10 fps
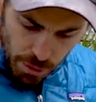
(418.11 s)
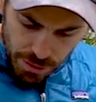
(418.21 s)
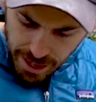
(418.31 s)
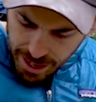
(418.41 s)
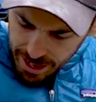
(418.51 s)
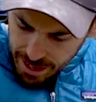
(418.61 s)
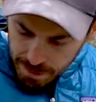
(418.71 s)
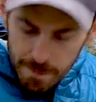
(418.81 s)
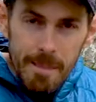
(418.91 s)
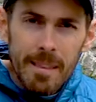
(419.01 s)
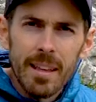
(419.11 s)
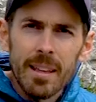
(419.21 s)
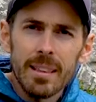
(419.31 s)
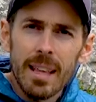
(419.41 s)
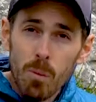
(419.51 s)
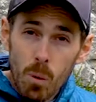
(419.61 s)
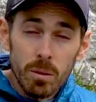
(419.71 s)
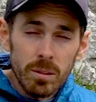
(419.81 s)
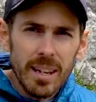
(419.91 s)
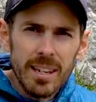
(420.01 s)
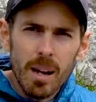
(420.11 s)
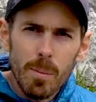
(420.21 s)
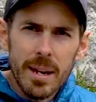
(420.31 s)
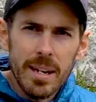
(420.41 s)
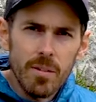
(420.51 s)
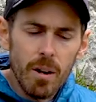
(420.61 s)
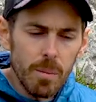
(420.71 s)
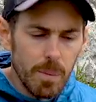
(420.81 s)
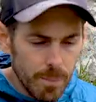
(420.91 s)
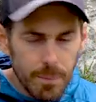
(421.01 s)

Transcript: on there that won't take up any rope?